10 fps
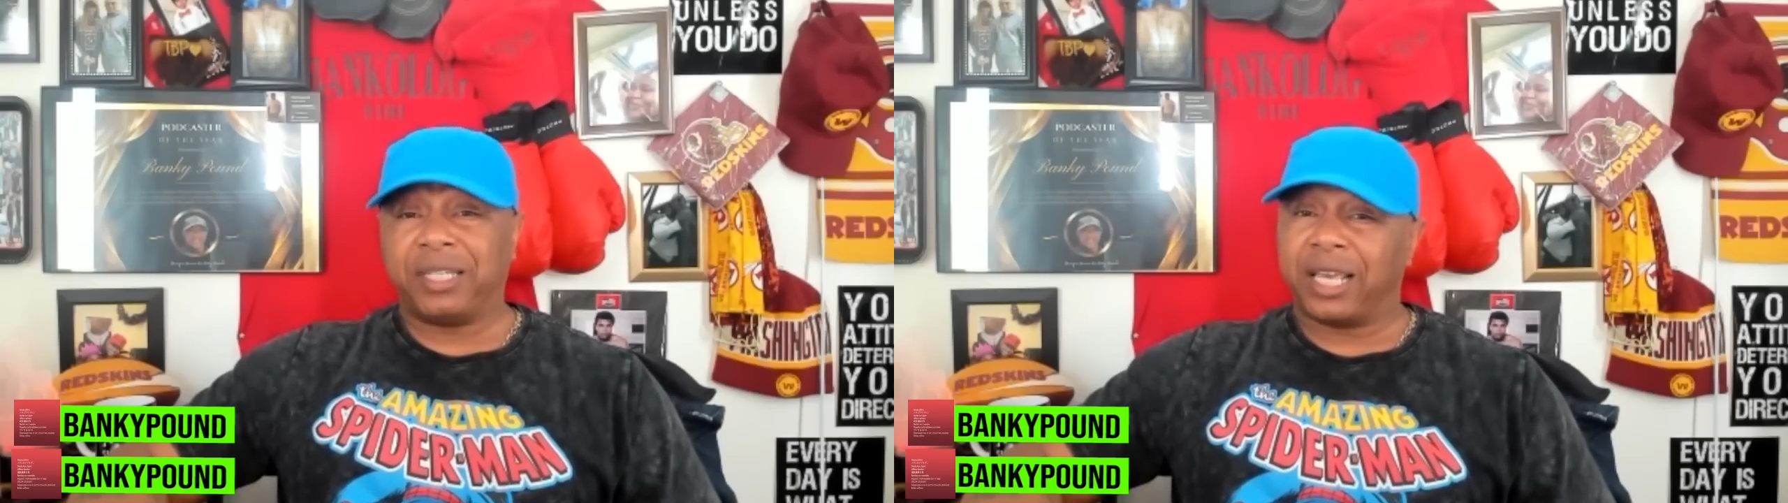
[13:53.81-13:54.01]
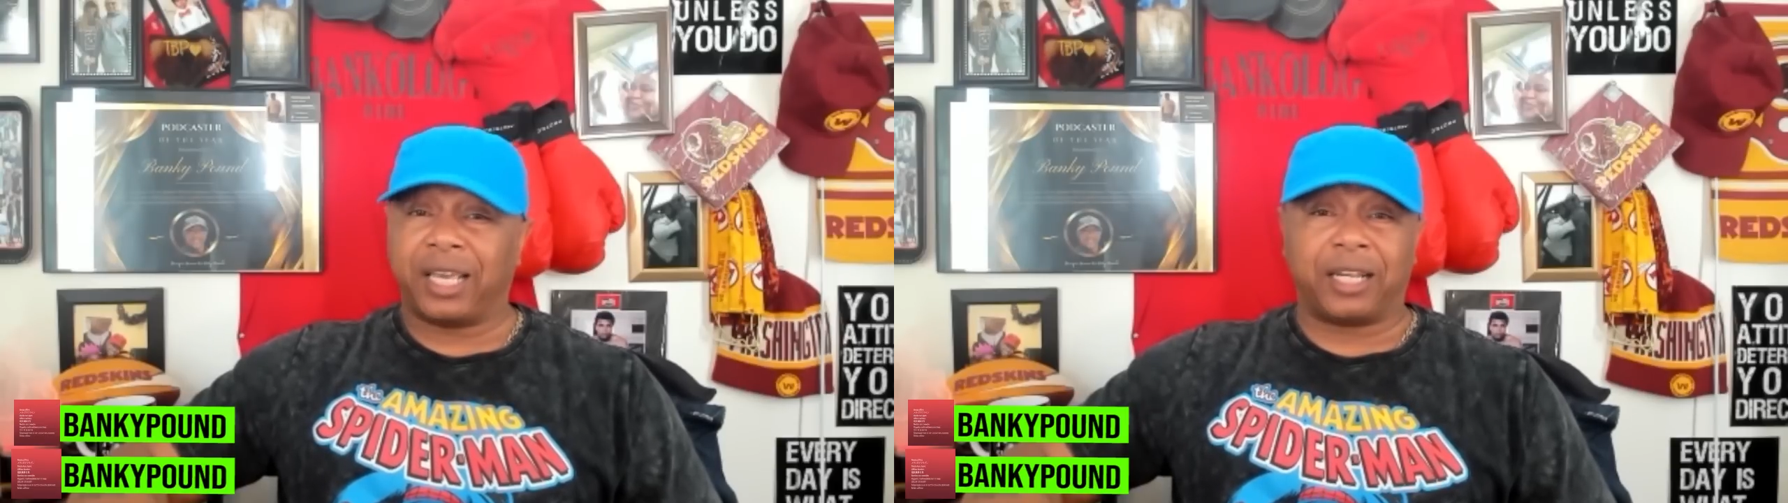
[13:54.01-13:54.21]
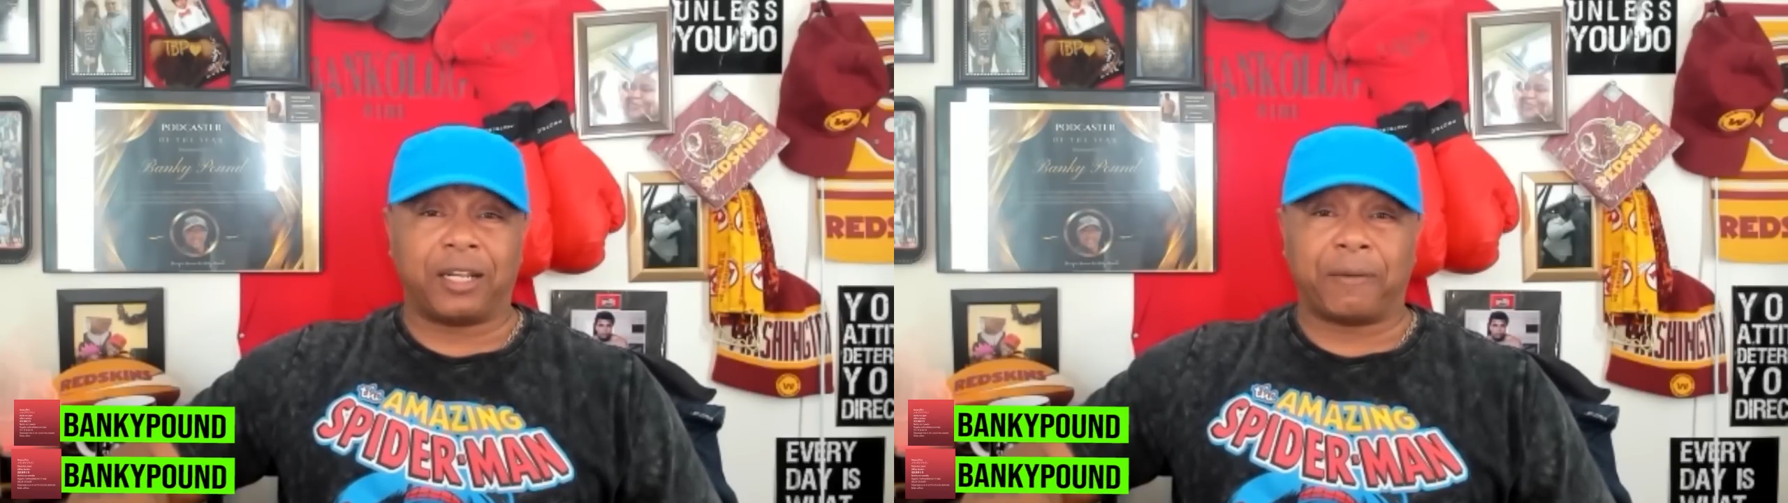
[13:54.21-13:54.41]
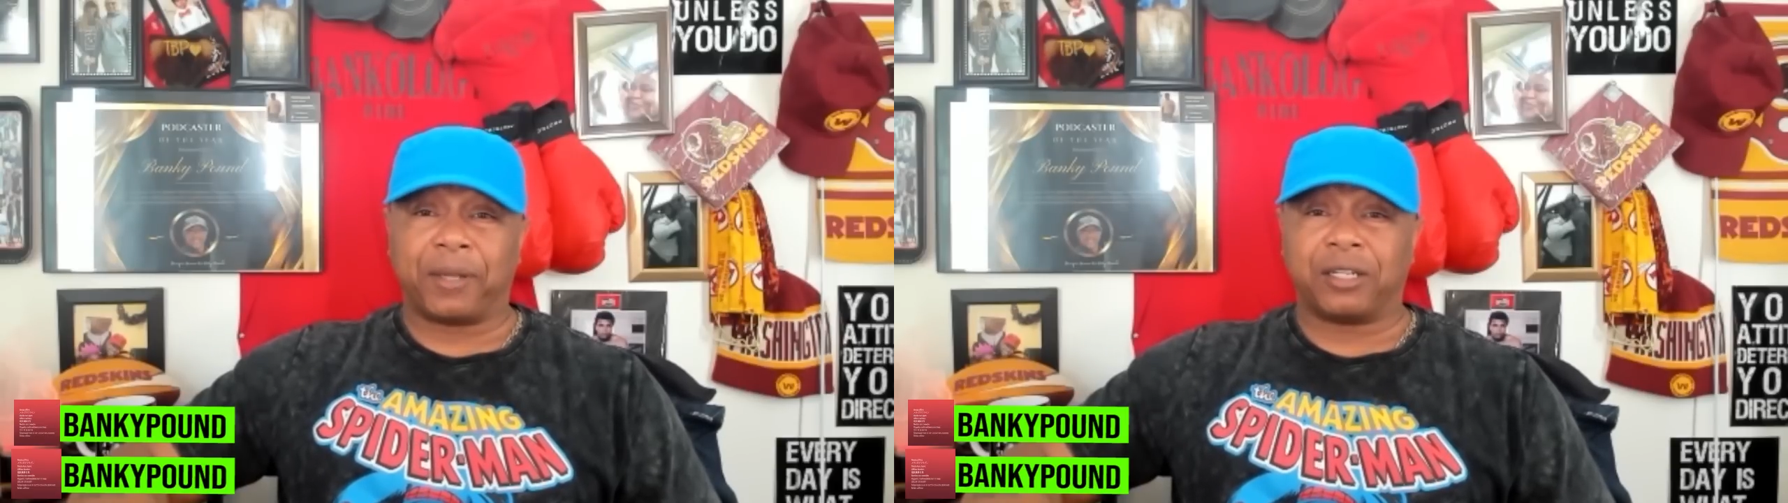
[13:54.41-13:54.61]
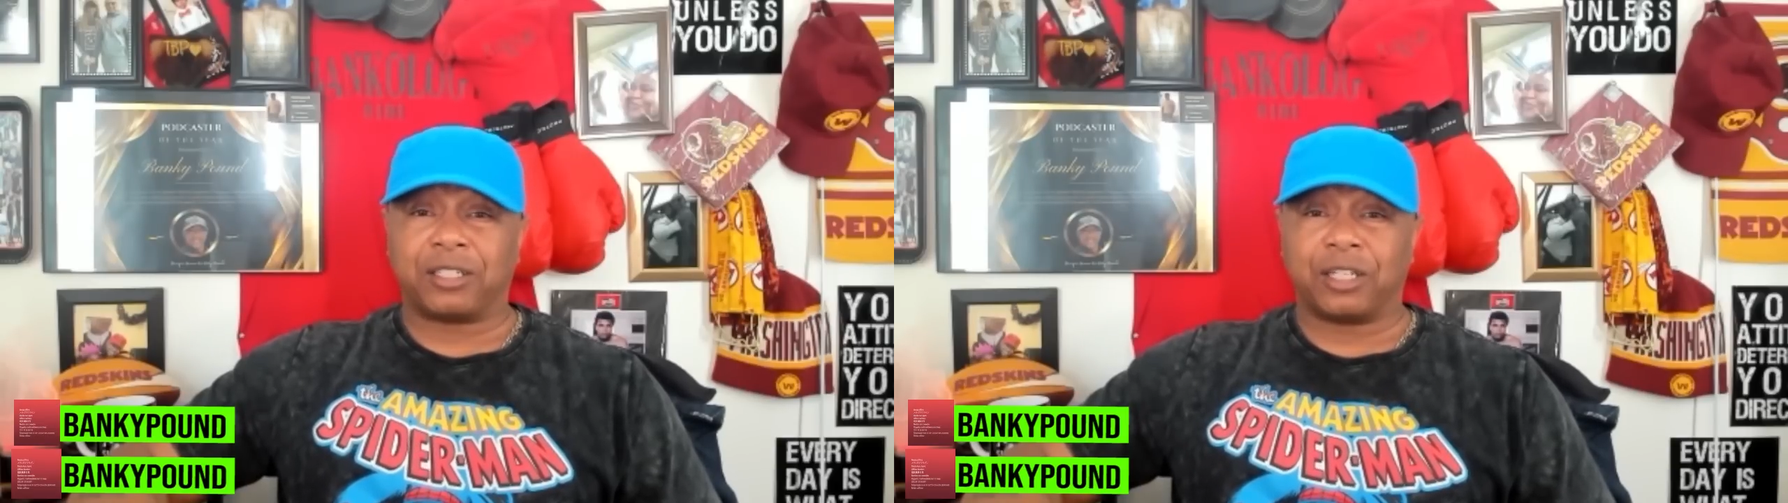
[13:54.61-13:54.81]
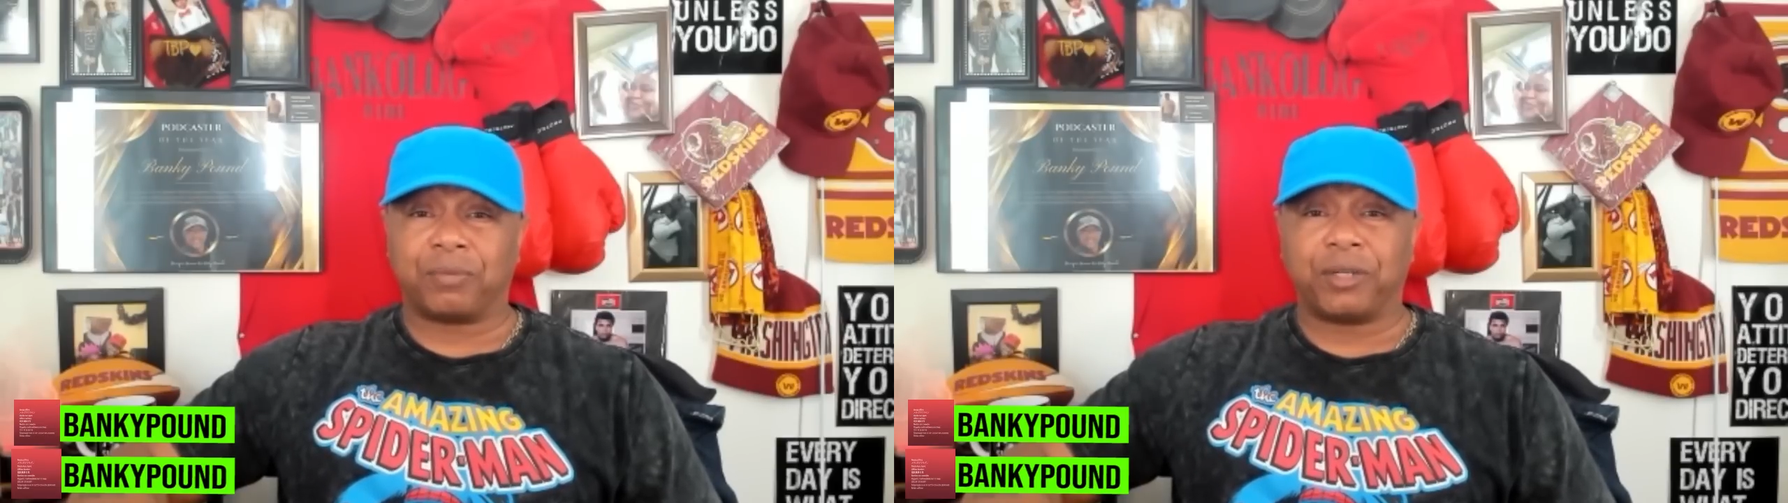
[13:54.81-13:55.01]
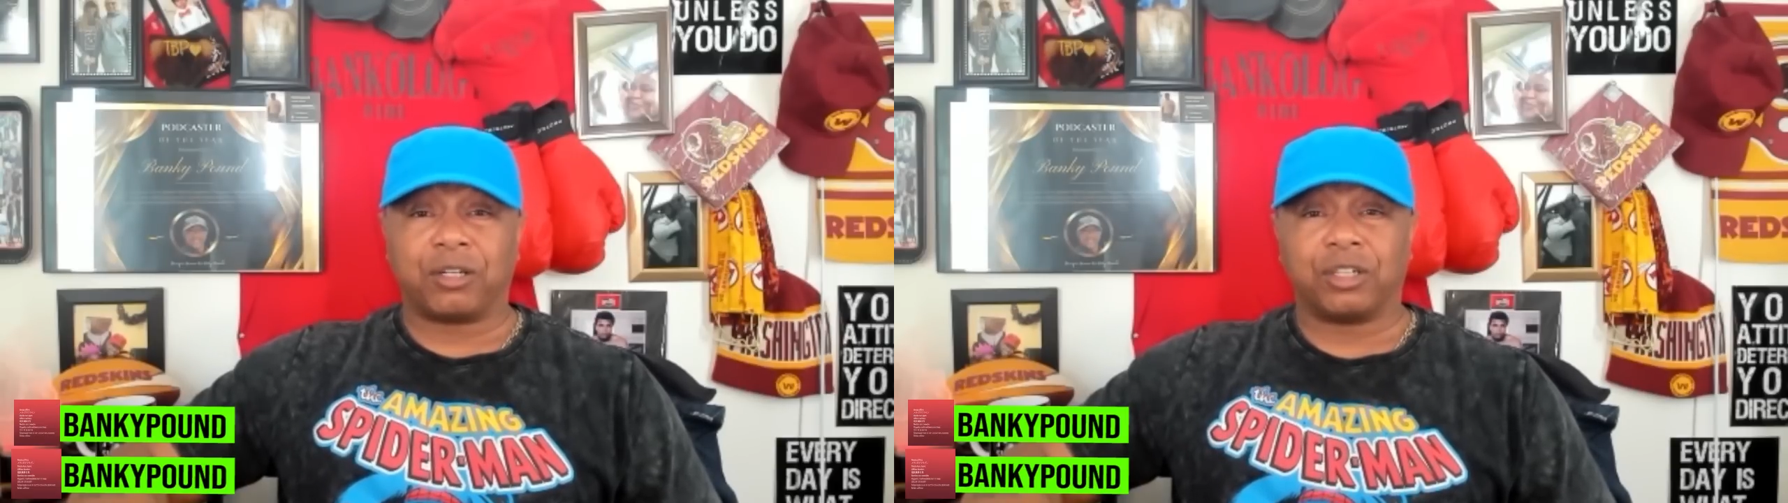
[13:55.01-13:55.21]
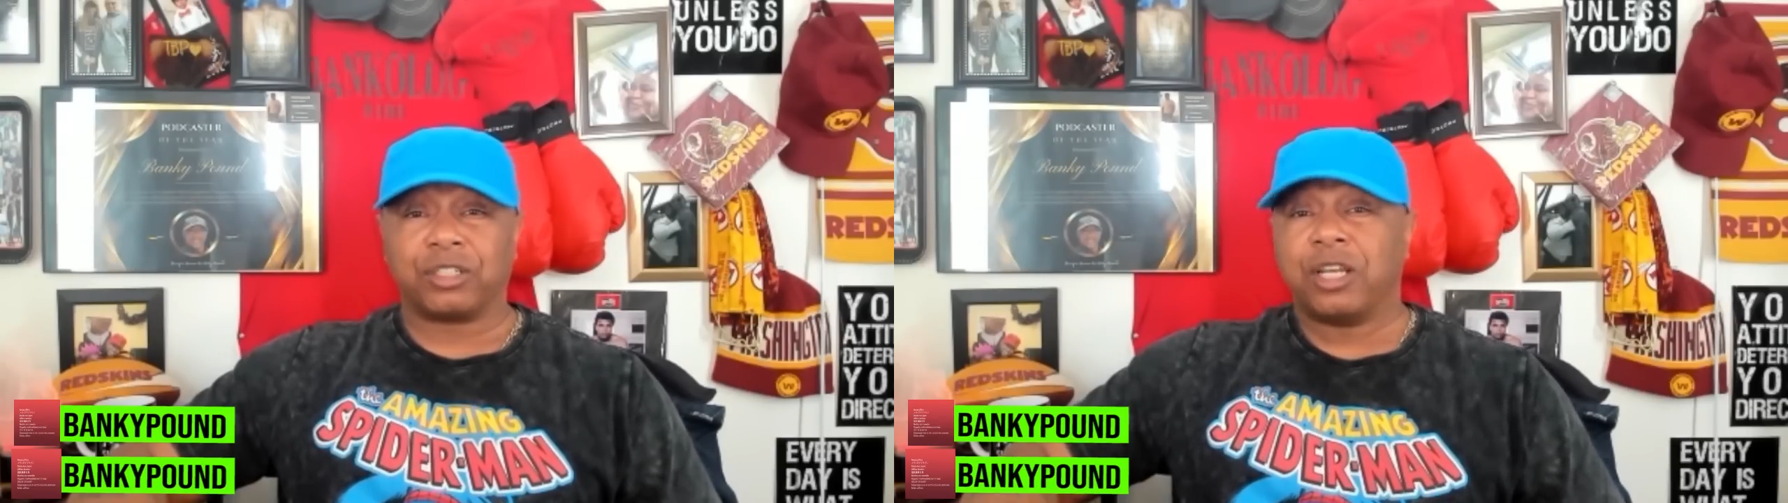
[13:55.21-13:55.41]
dead in the penitentiary
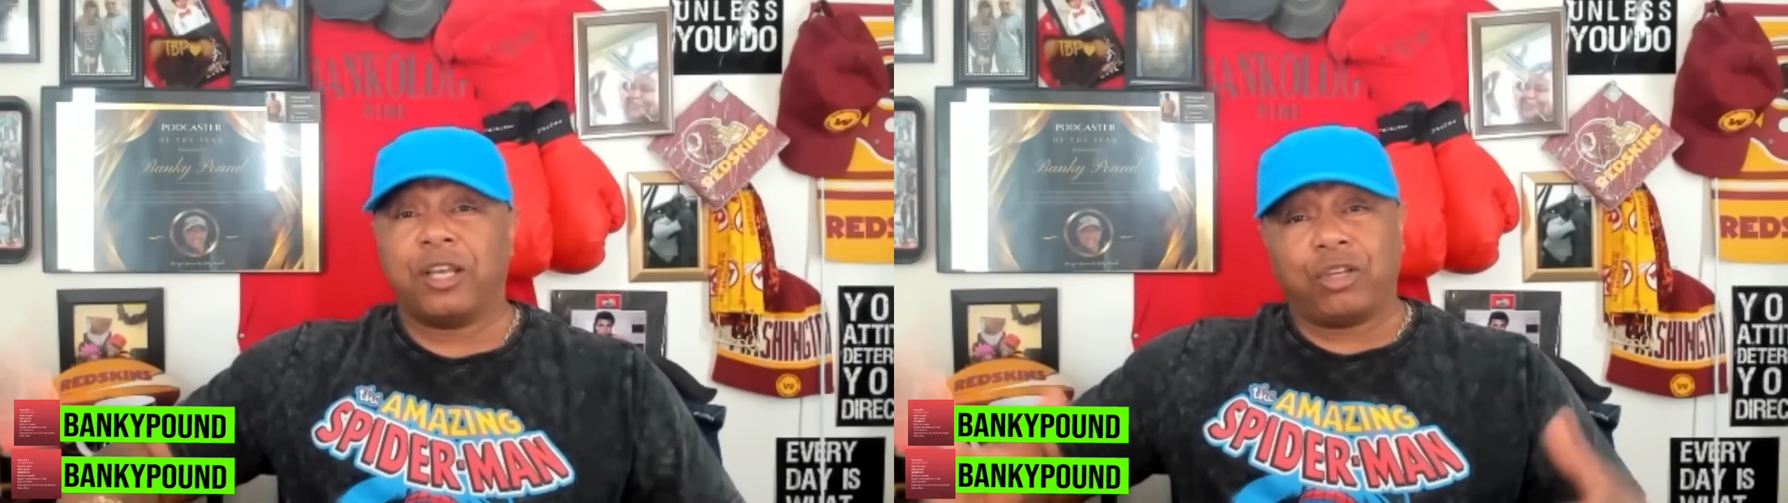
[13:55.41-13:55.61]
because